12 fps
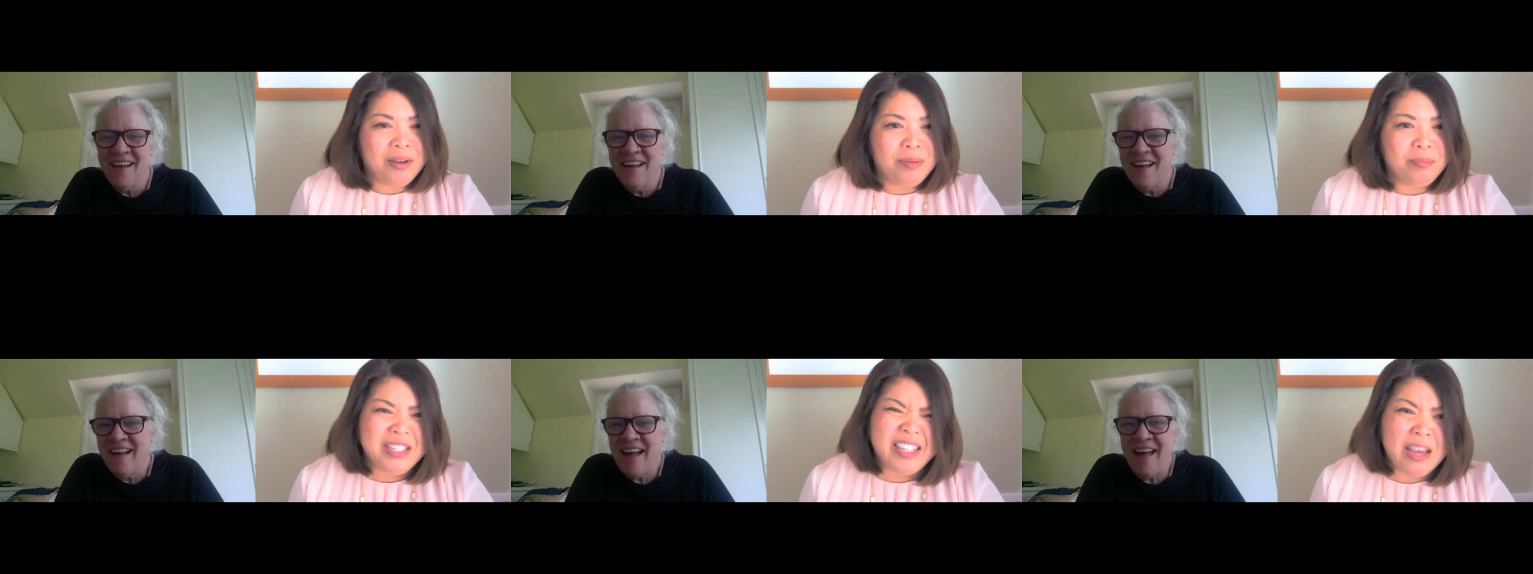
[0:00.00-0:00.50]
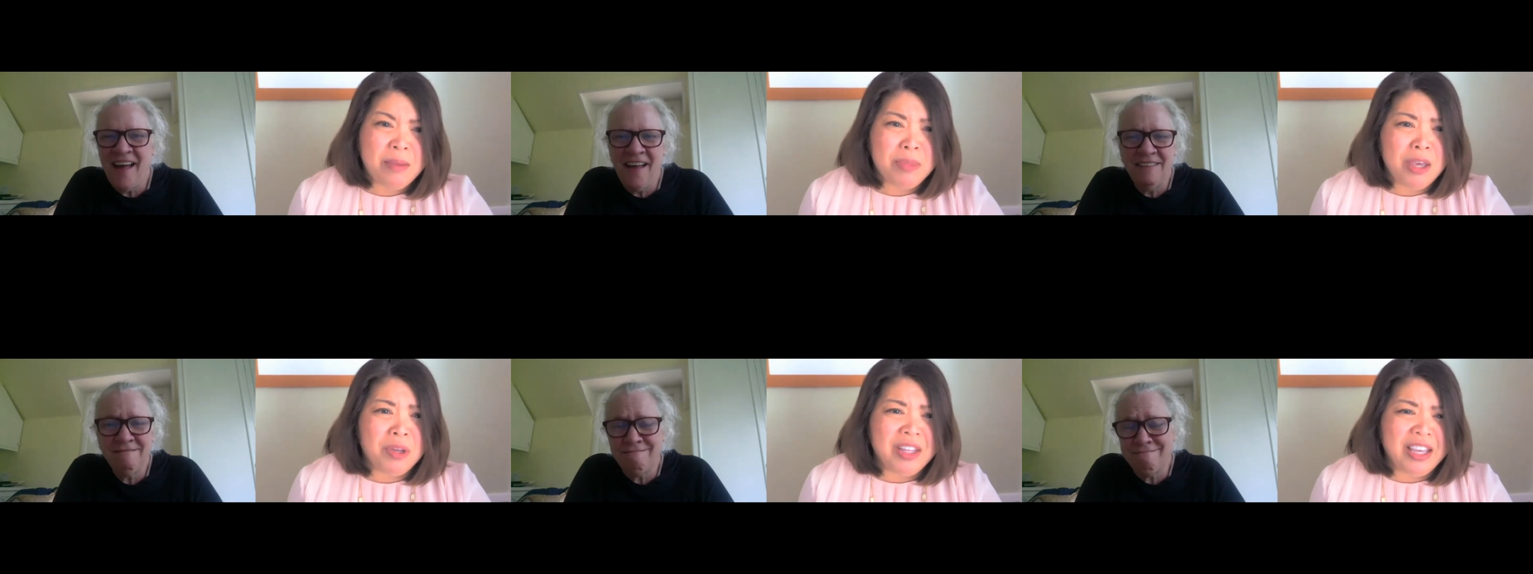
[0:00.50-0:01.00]
Speaker 1: But same
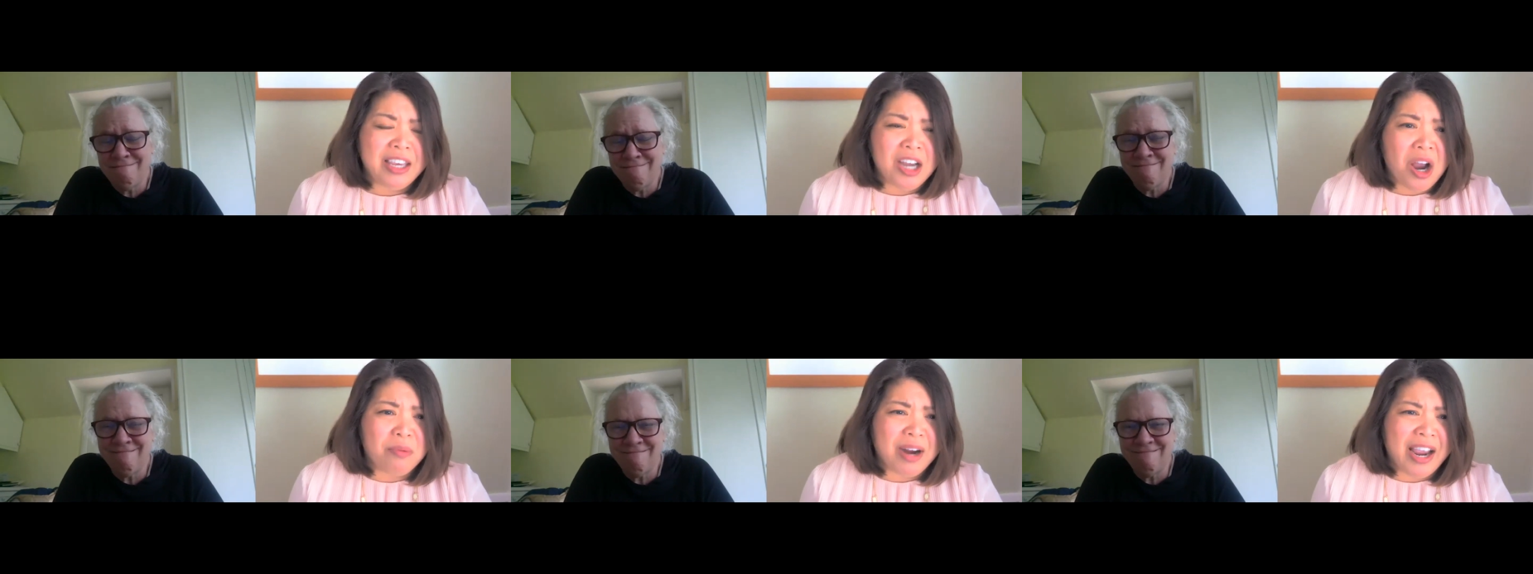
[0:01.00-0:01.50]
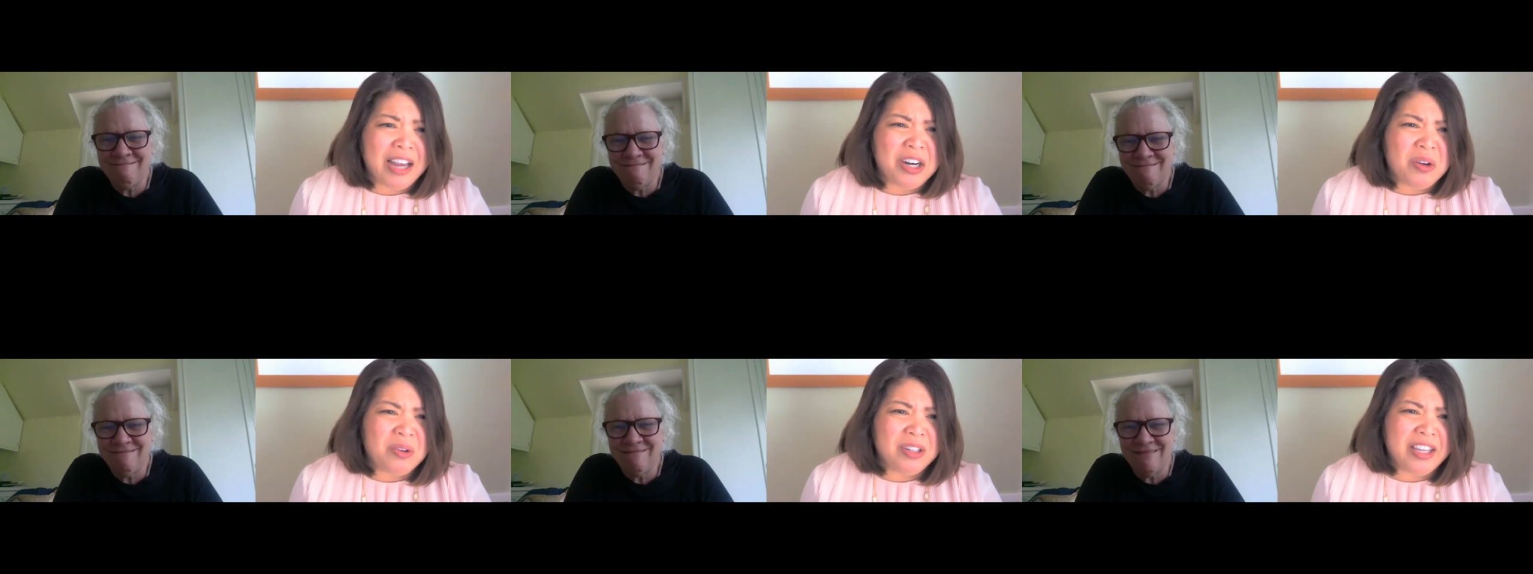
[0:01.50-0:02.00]
thing with ER, right?
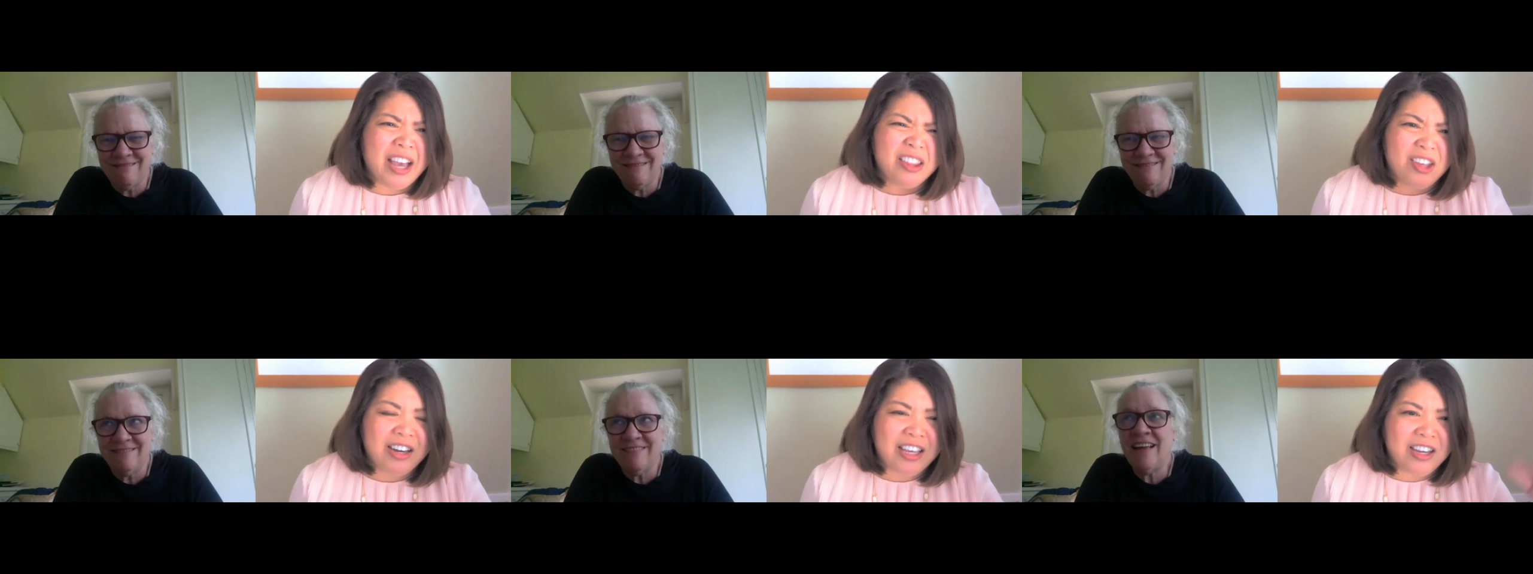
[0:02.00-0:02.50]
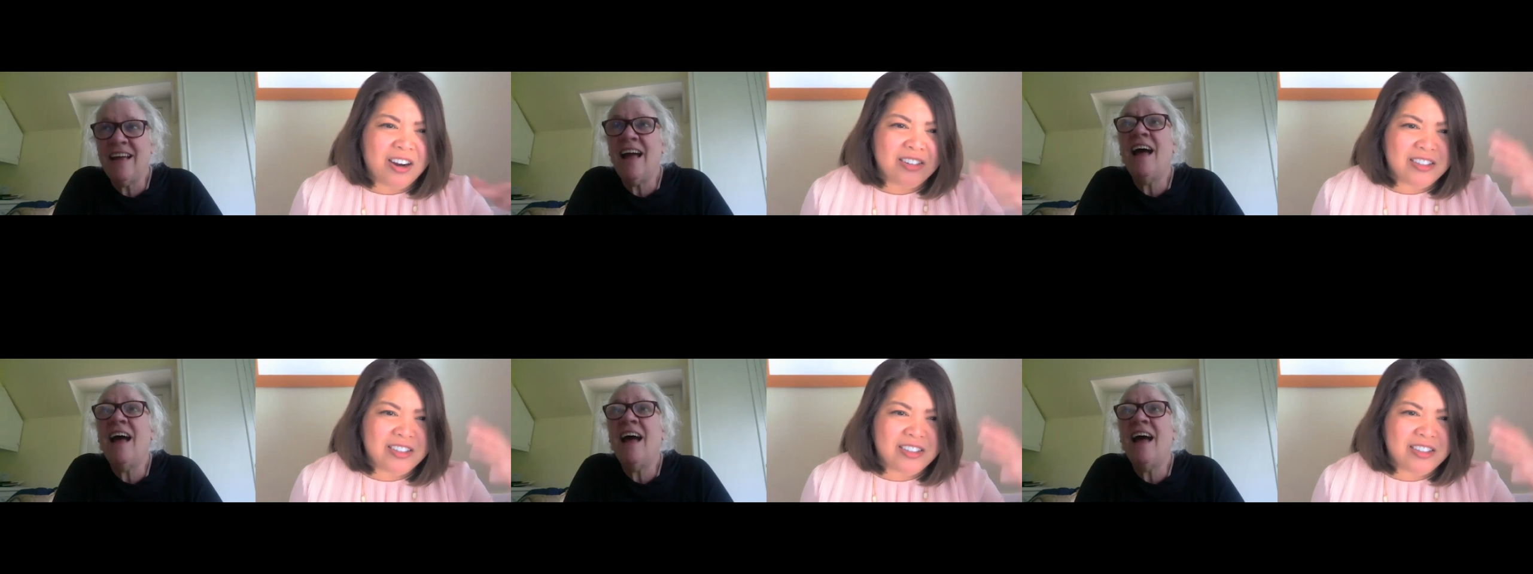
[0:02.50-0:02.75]
Only I thought ER